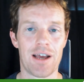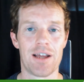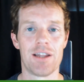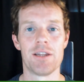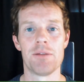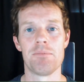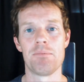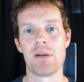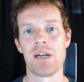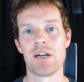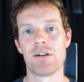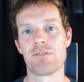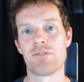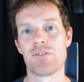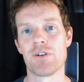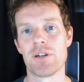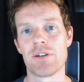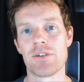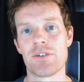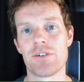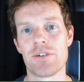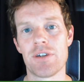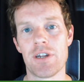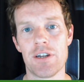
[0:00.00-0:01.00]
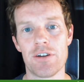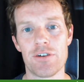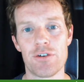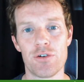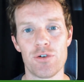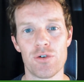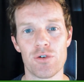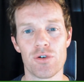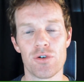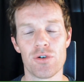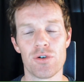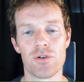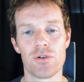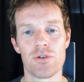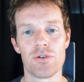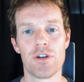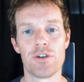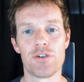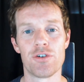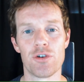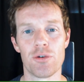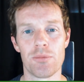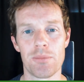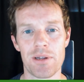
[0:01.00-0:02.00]
the benefits into your
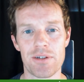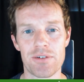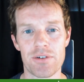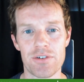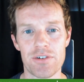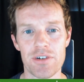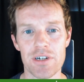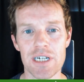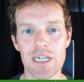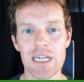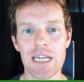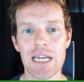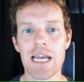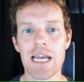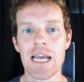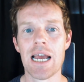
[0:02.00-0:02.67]
messaging.